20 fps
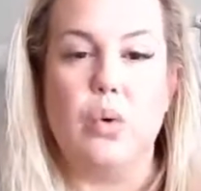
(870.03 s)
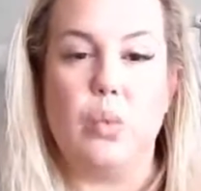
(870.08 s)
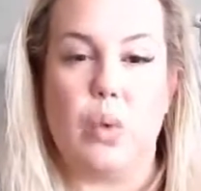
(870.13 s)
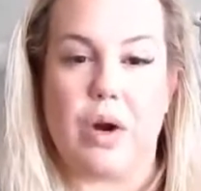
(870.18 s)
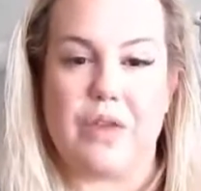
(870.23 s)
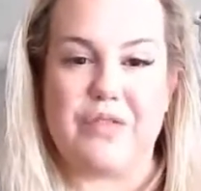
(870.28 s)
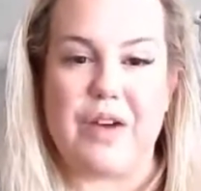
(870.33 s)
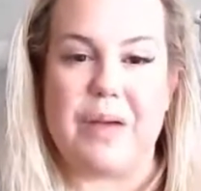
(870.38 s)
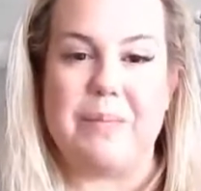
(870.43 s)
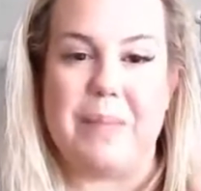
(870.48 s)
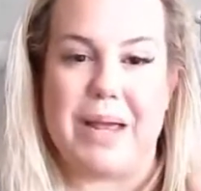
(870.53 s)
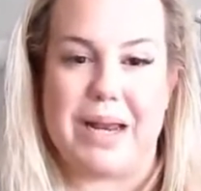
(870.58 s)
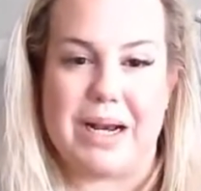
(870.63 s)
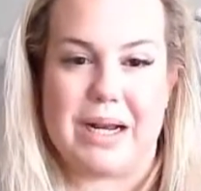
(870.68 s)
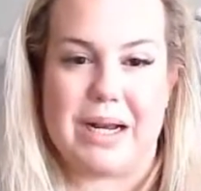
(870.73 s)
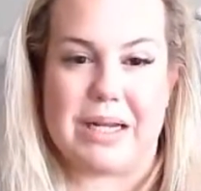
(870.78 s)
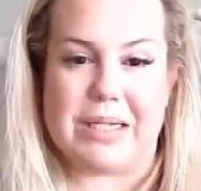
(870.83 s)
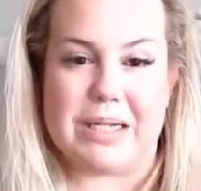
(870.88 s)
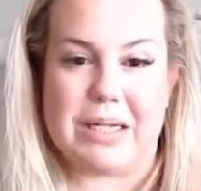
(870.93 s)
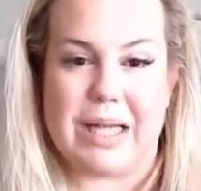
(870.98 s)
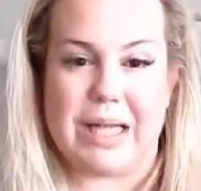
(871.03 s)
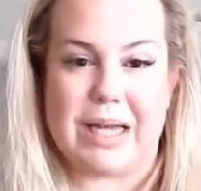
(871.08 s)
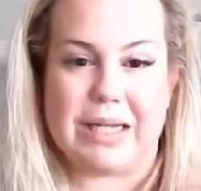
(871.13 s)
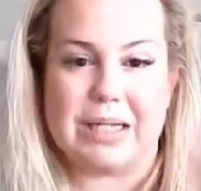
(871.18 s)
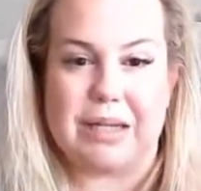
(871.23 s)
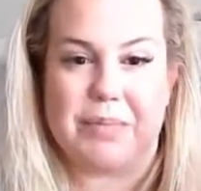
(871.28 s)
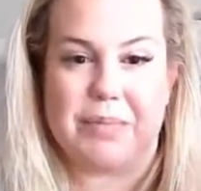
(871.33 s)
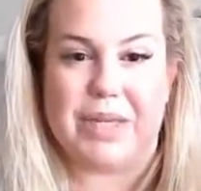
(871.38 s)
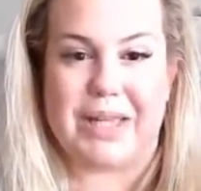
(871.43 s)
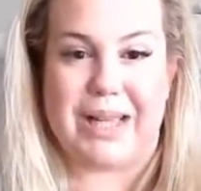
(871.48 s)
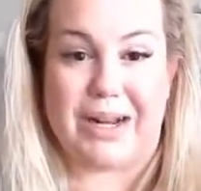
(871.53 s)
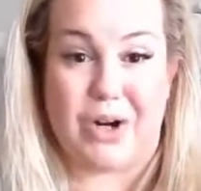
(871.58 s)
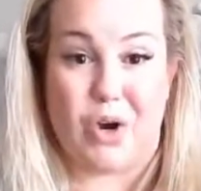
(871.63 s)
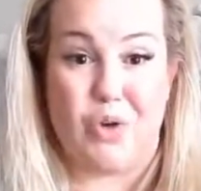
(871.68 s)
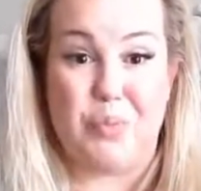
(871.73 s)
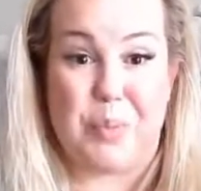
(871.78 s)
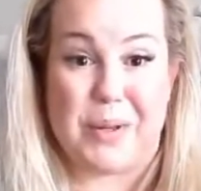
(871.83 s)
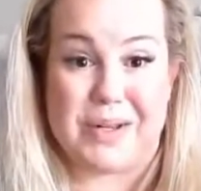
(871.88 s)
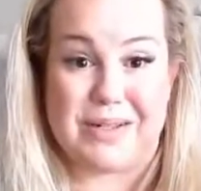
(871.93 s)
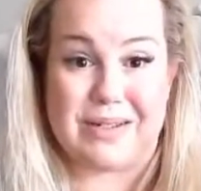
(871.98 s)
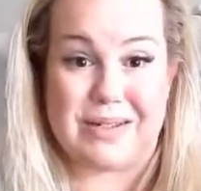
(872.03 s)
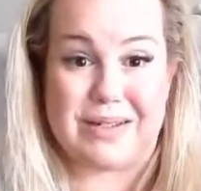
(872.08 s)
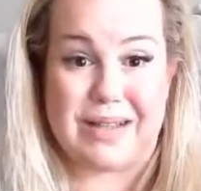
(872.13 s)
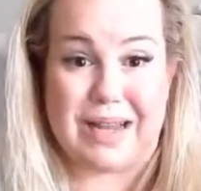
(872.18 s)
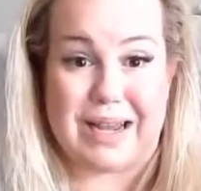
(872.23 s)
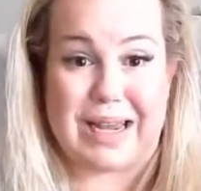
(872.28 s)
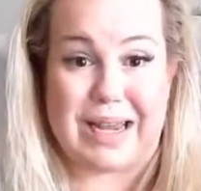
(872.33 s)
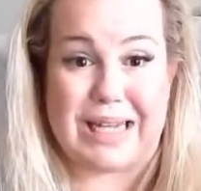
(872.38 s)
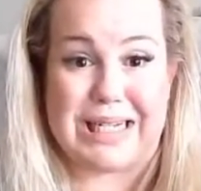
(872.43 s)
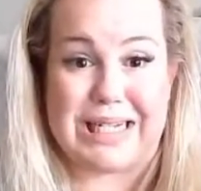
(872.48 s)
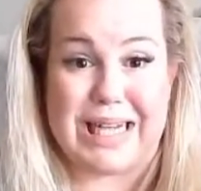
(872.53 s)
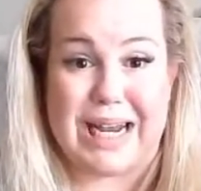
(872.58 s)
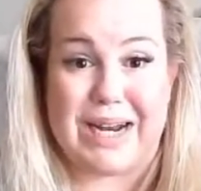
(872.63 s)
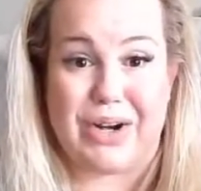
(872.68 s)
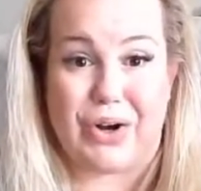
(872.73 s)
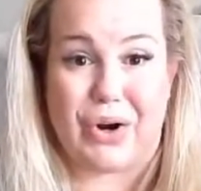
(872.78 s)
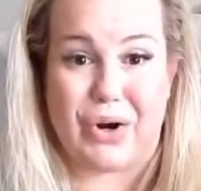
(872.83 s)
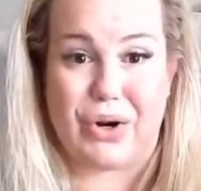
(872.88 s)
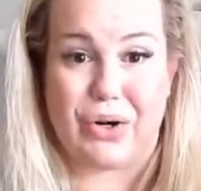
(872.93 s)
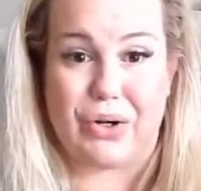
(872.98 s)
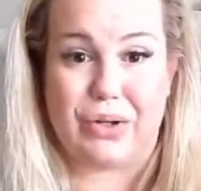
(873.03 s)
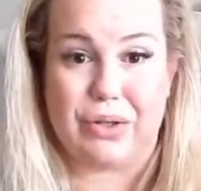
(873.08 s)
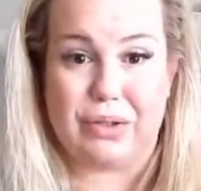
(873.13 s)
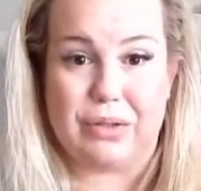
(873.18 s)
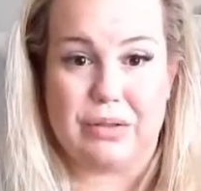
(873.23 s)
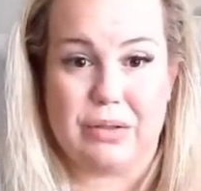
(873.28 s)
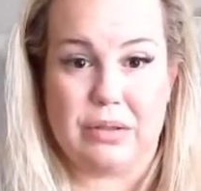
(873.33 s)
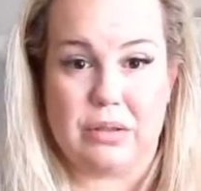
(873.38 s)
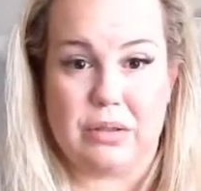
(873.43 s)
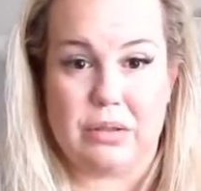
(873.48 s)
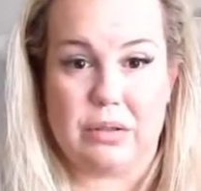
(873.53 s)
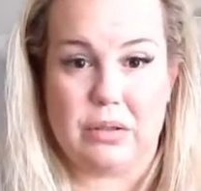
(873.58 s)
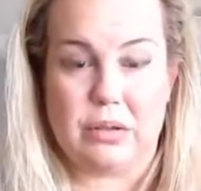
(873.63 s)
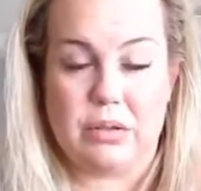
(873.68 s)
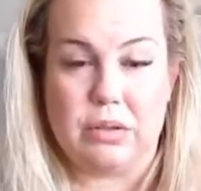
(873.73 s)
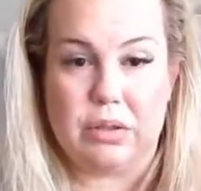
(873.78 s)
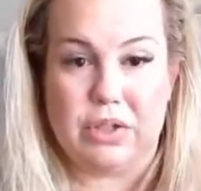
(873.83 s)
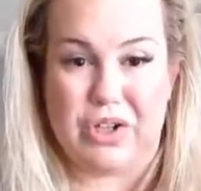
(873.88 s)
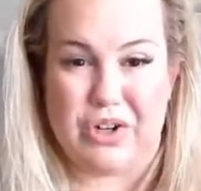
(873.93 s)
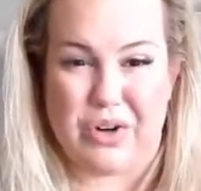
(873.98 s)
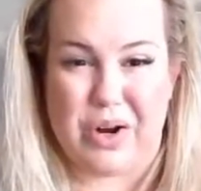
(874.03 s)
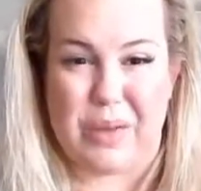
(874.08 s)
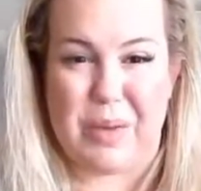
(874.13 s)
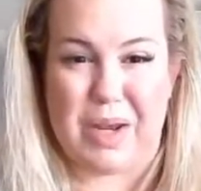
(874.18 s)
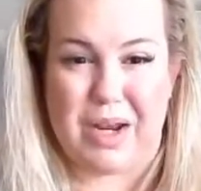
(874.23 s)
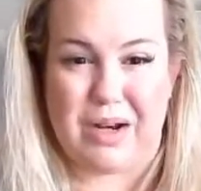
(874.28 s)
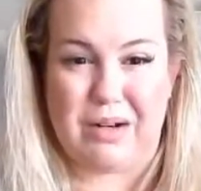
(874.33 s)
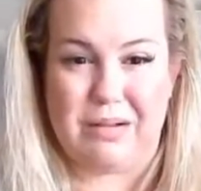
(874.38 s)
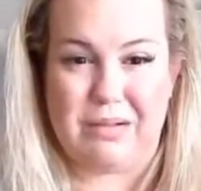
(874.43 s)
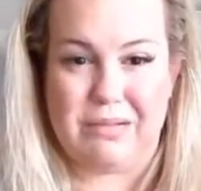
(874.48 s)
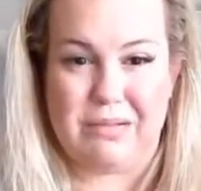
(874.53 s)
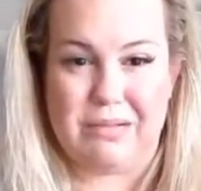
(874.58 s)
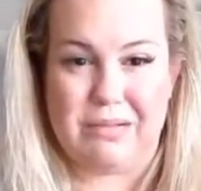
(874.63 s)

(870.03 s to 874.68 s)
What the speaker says: what if I made it into like something that opens, like a container? You know what I mean?